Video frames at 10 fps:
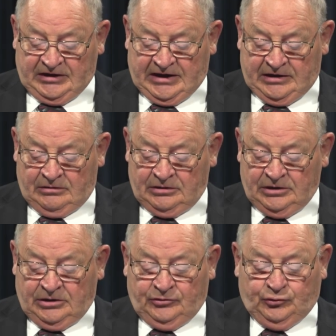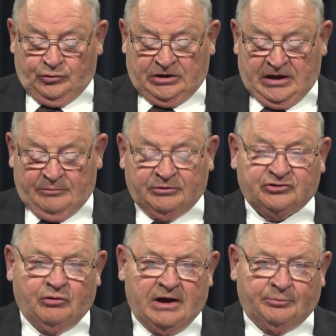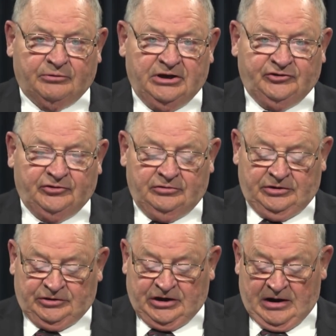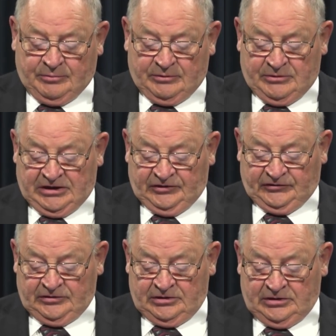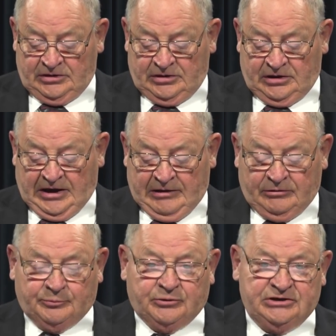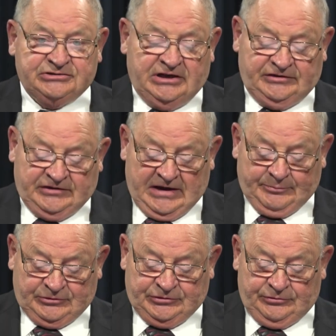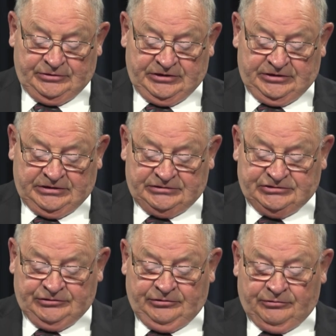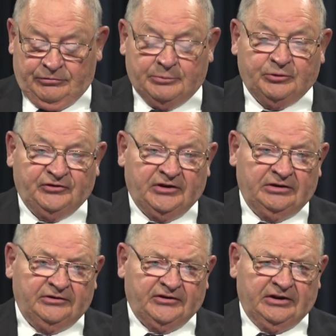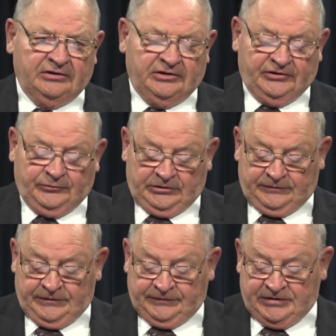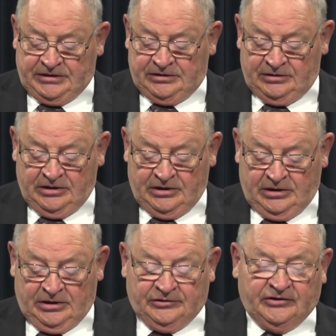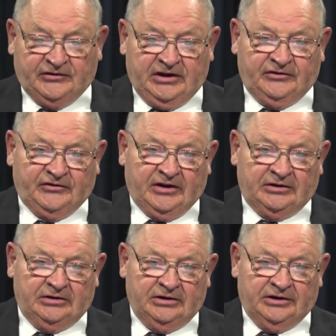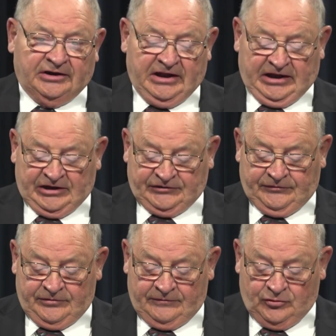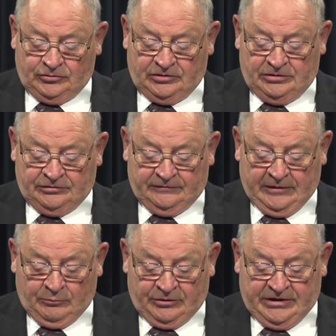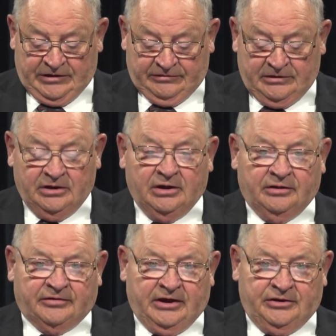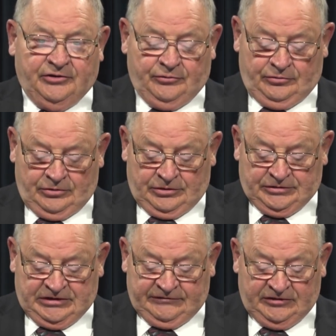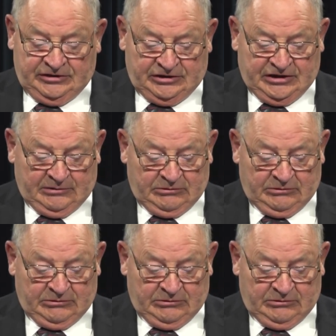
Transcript: the aisle to accomplish cooperation and compromise. I would appreciate the opportunity to continue to represent Senate District 15 in the state Senate, and I ask for your vote on November 8th. Thank you, good evening, and God